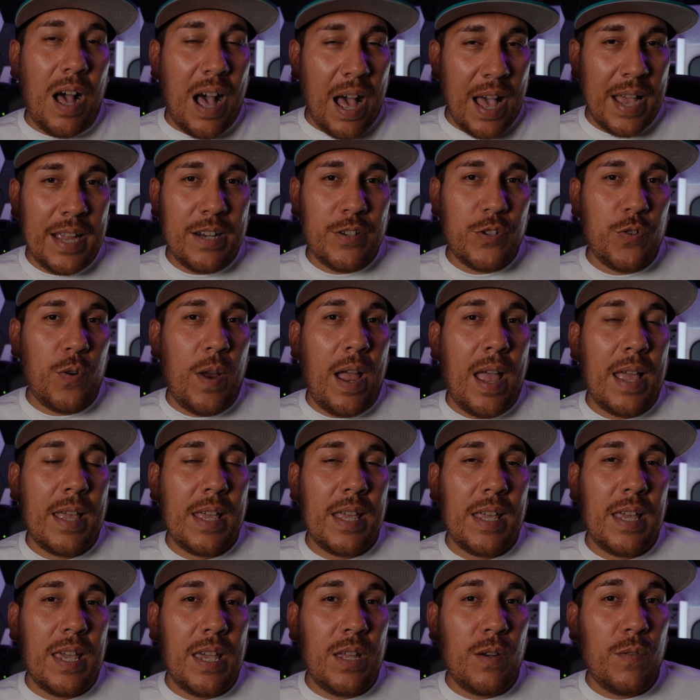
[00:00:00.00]
eye
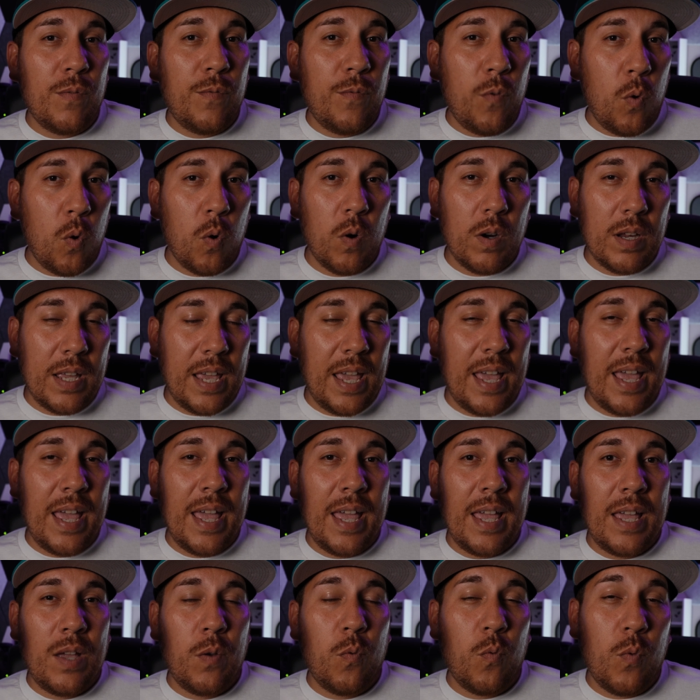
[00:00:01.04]
tracking in
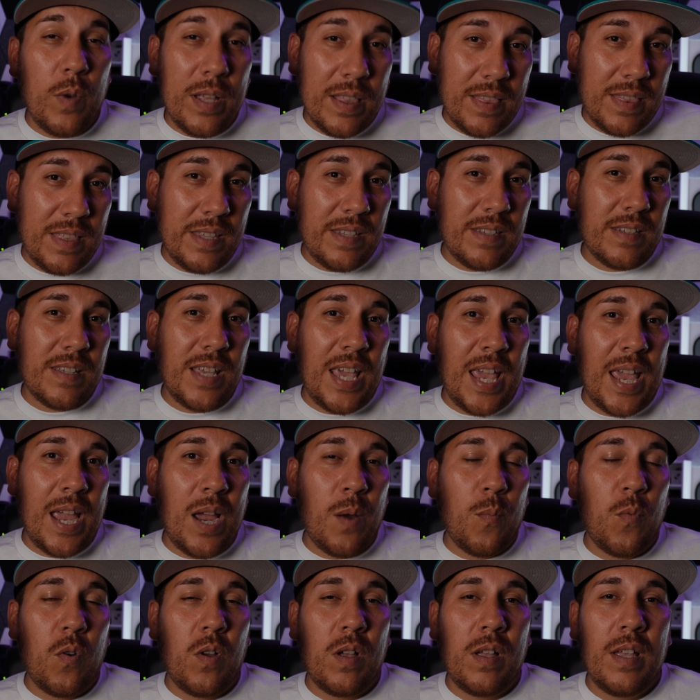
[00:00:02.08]
4K with this
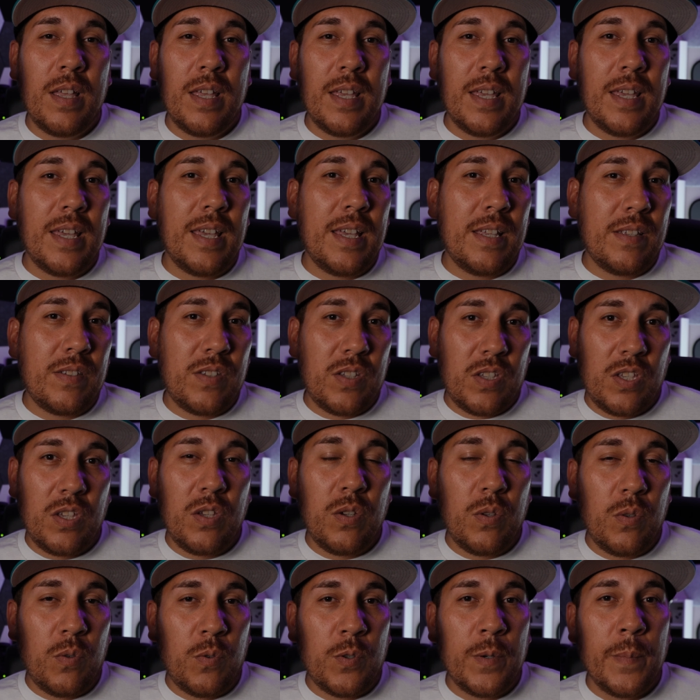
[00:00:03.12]
camera is
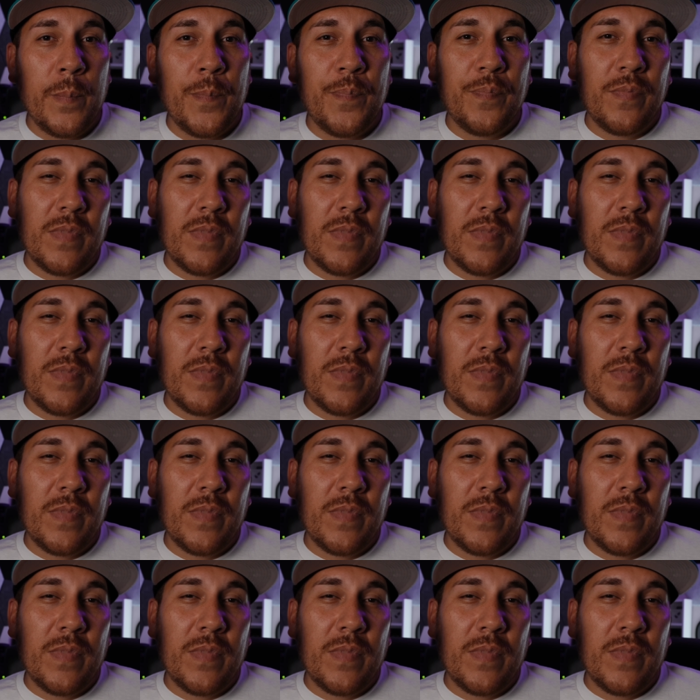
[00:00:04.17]
huge.